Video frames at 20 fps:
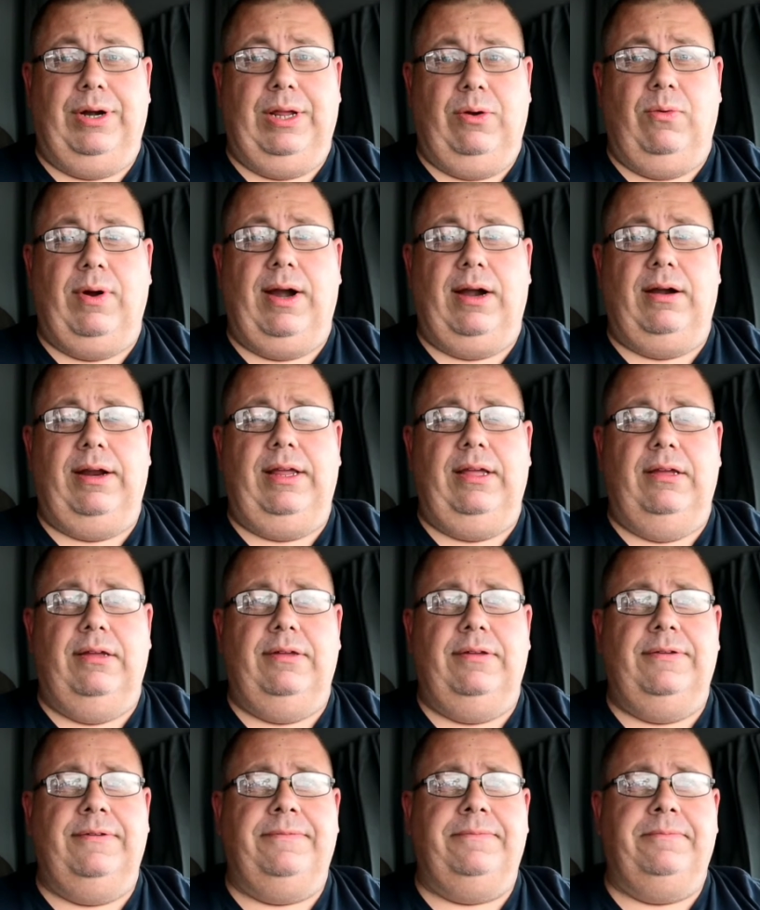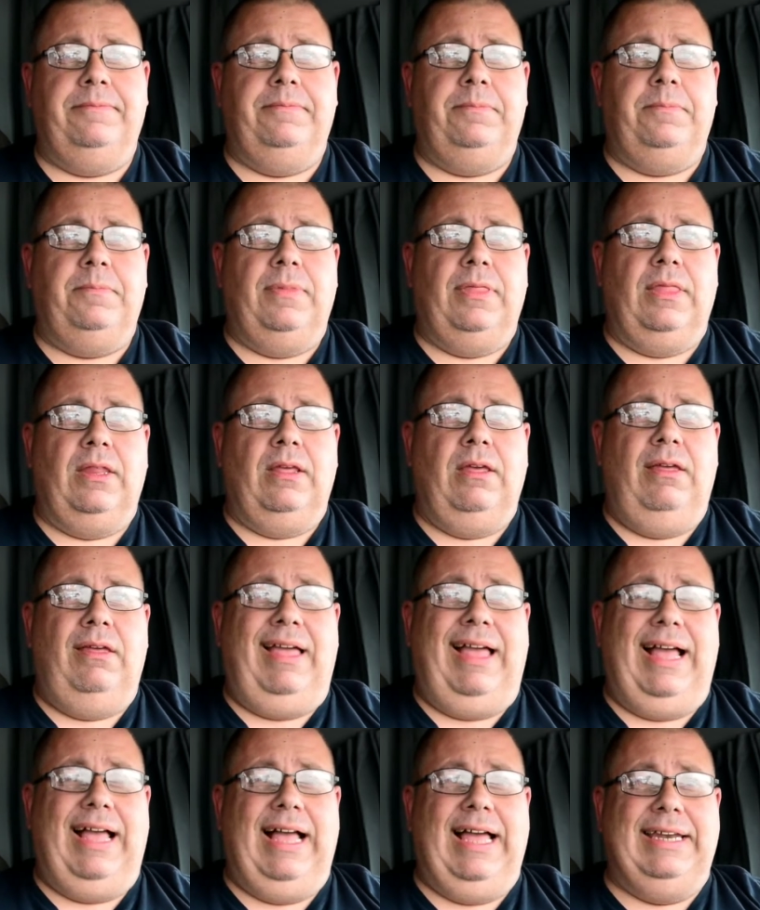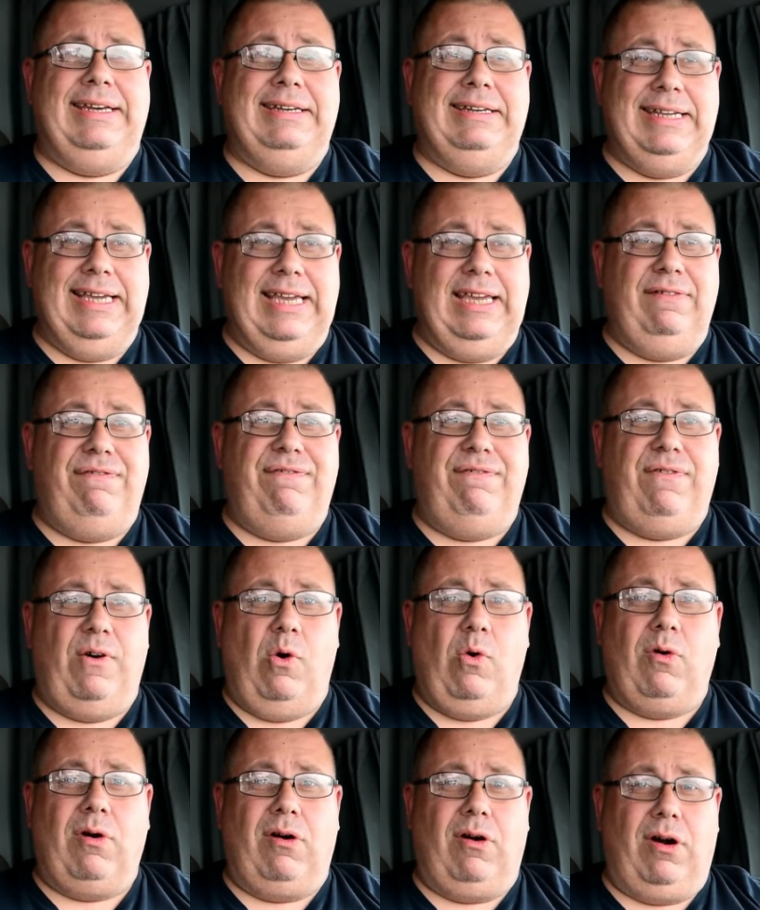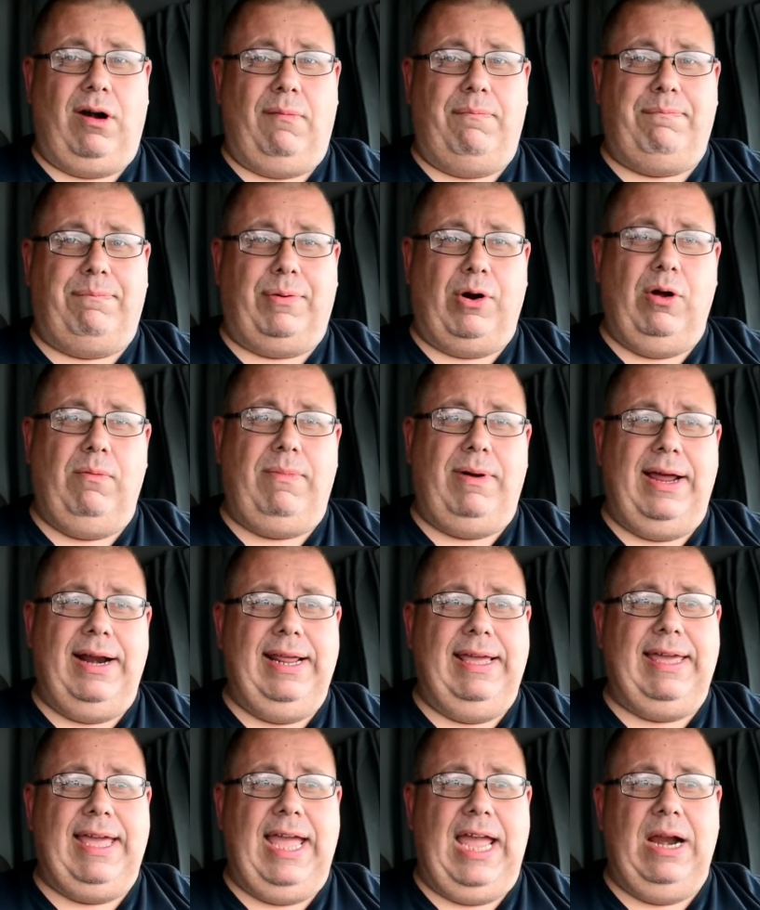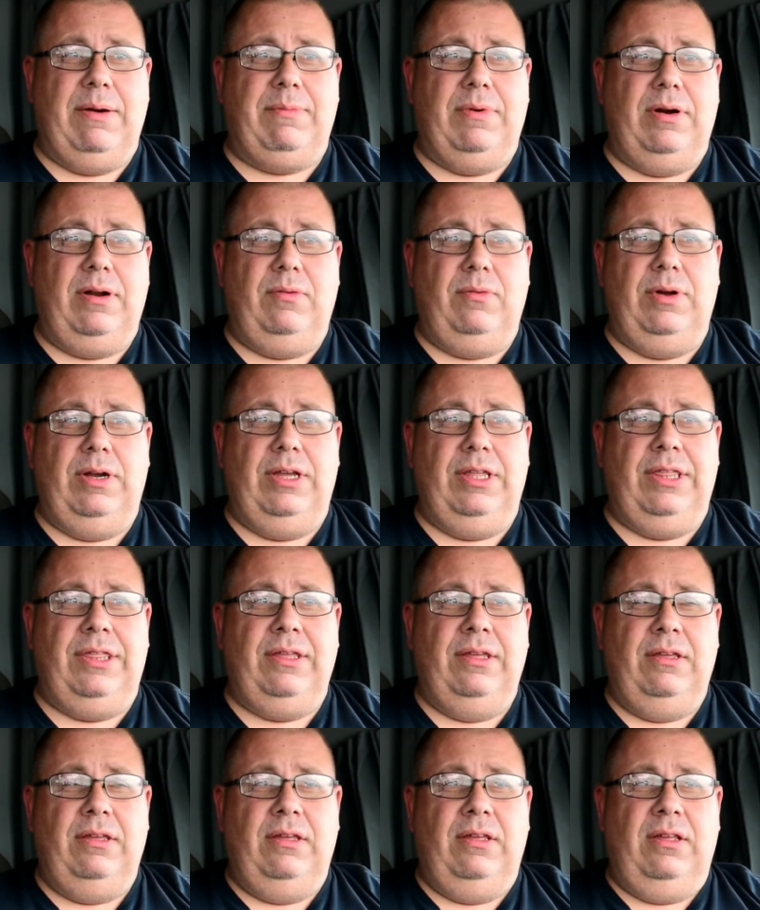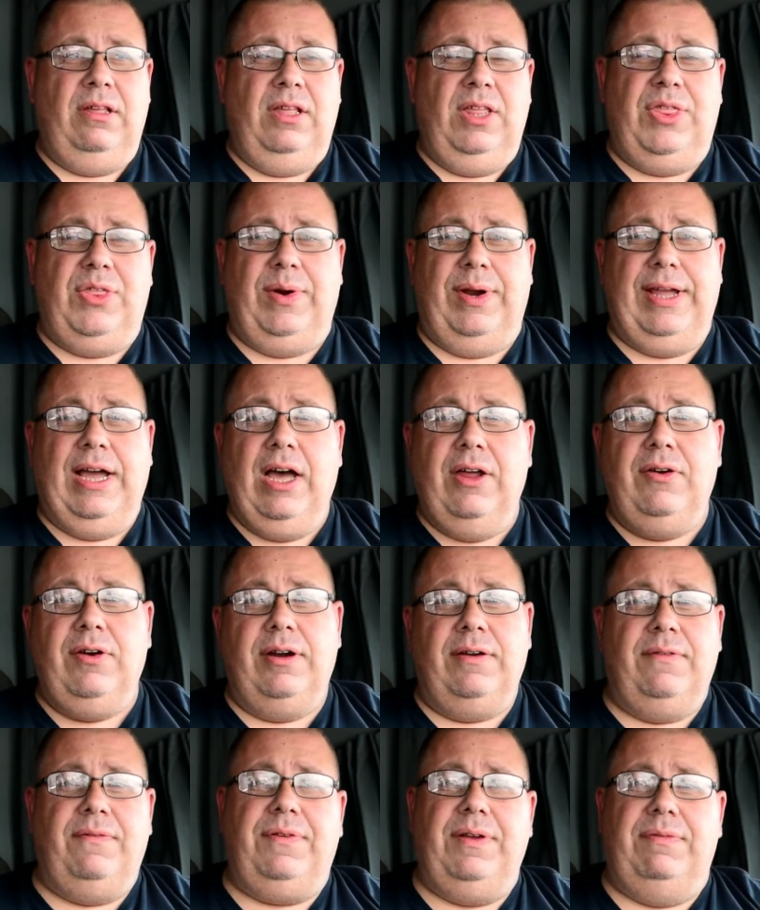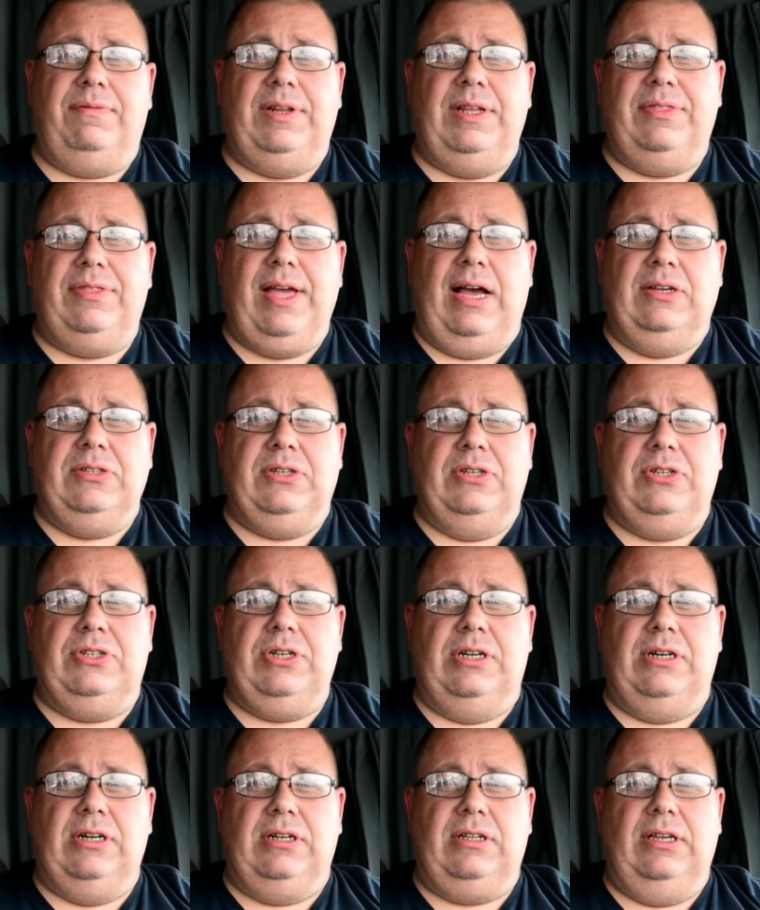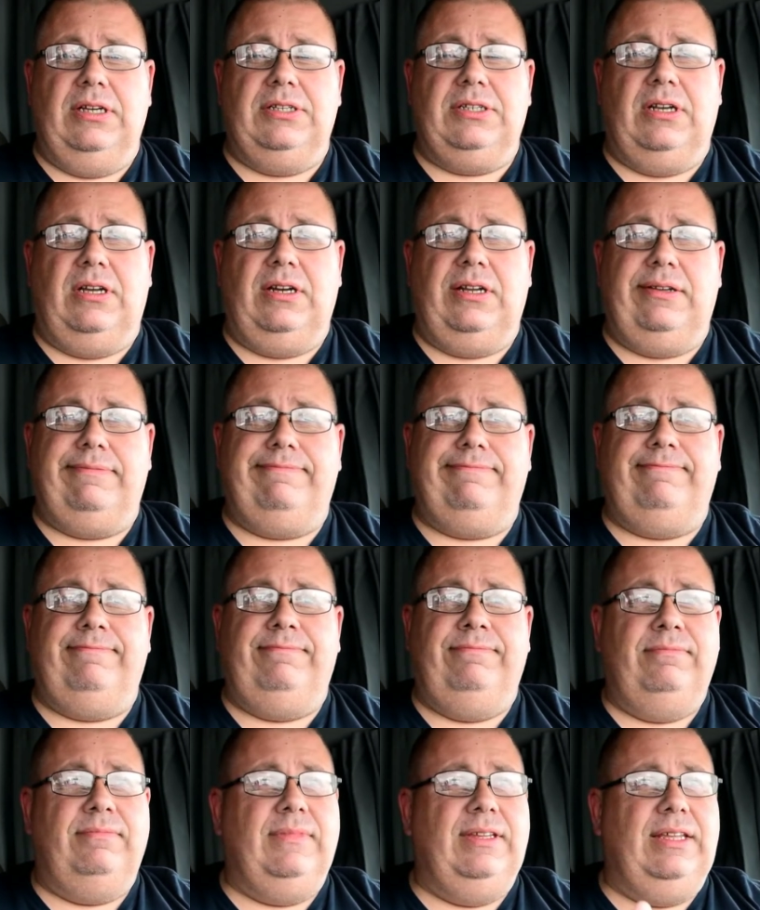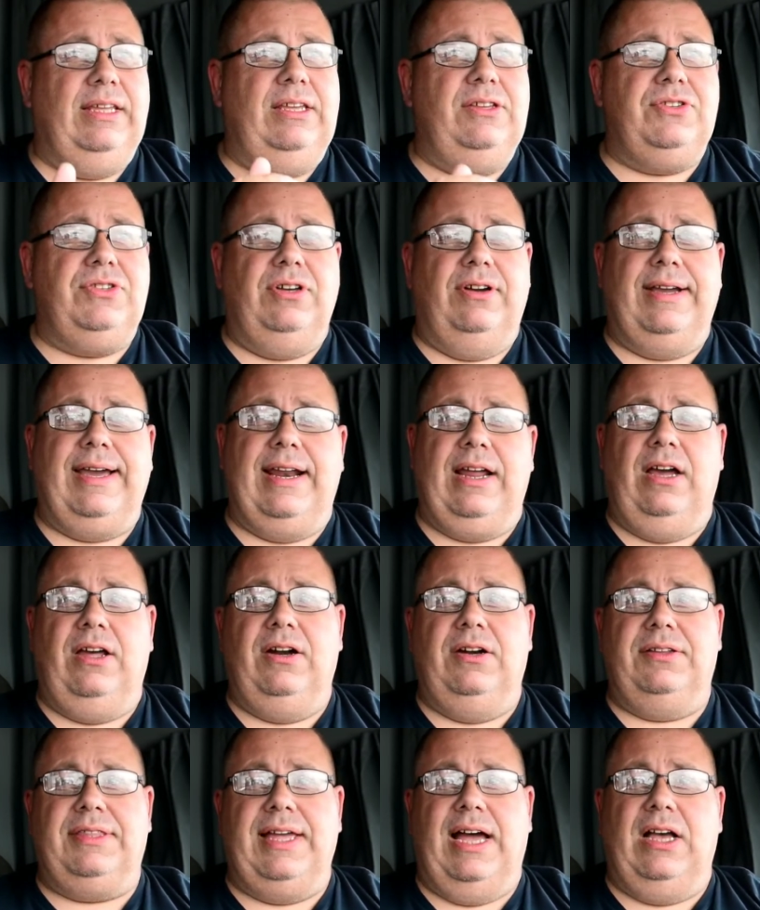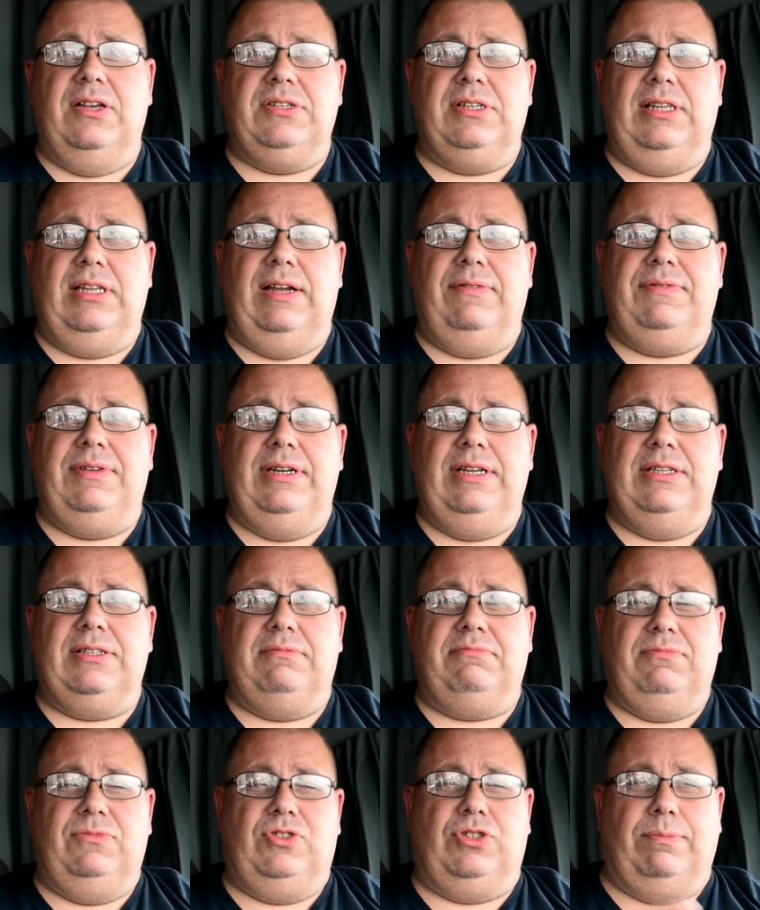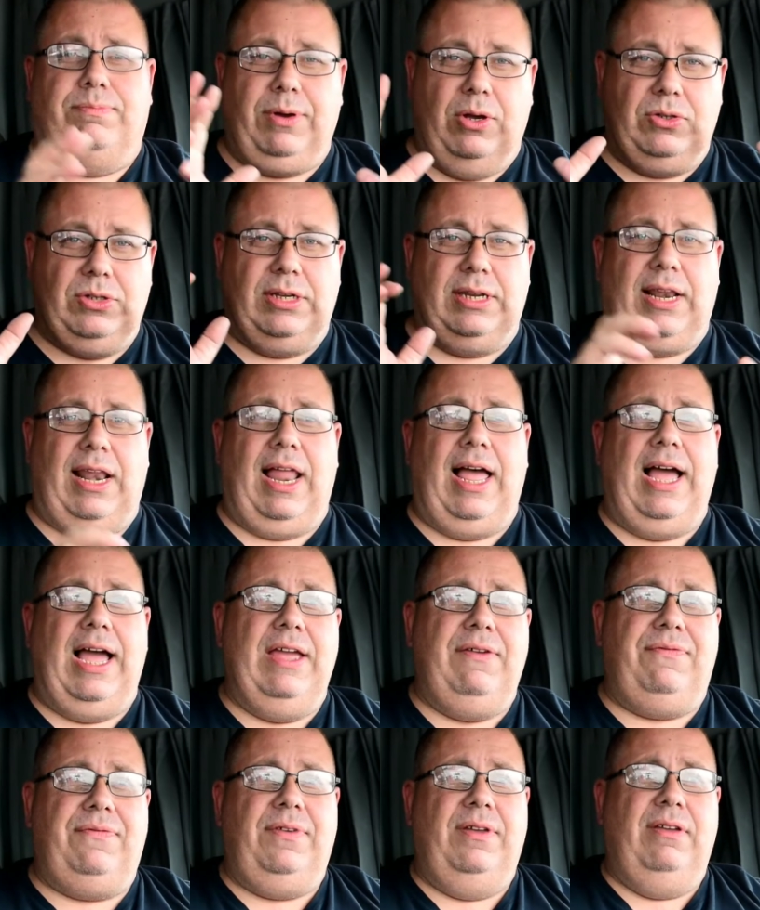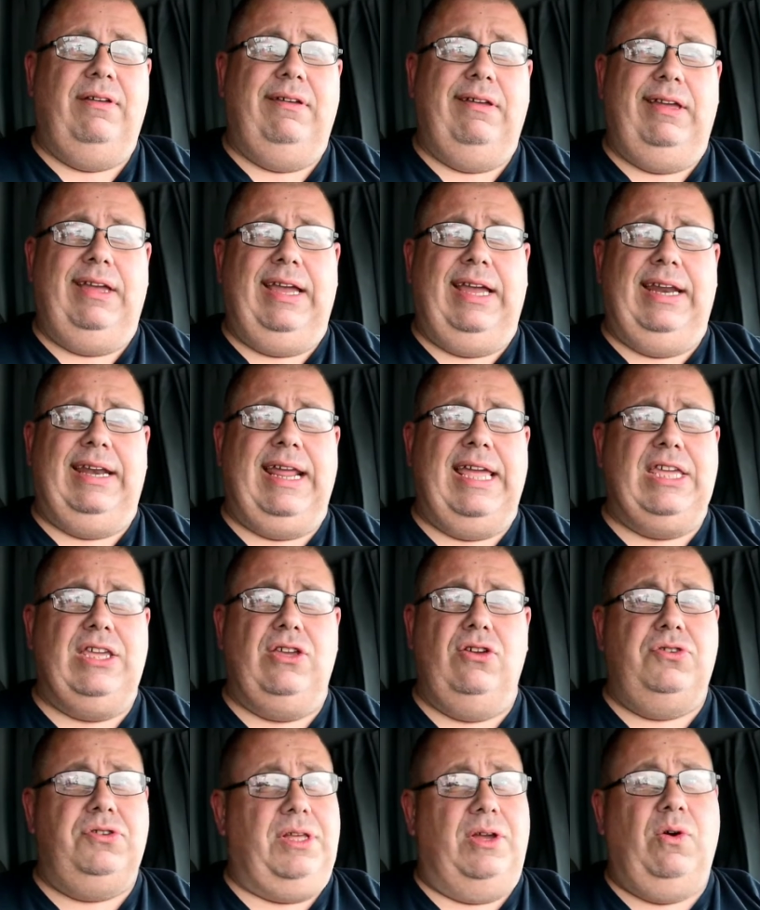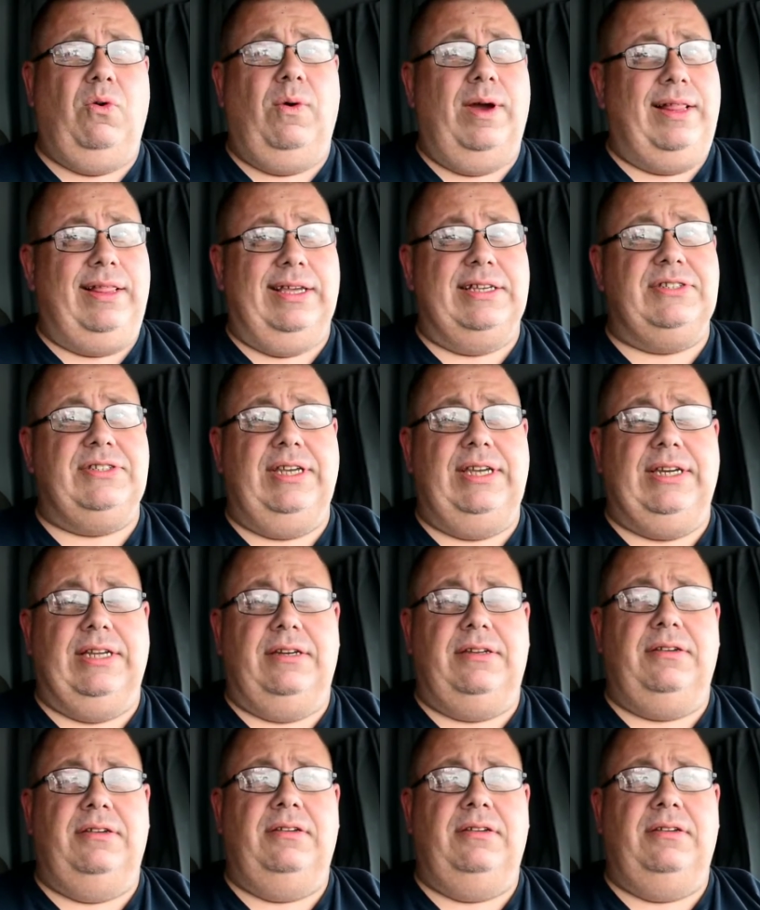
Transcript: wary. A D4 or a pro body camera with 350,000 shutter clicks on it, you still got 100,000 left in its supposed life, and they usually well exceed it.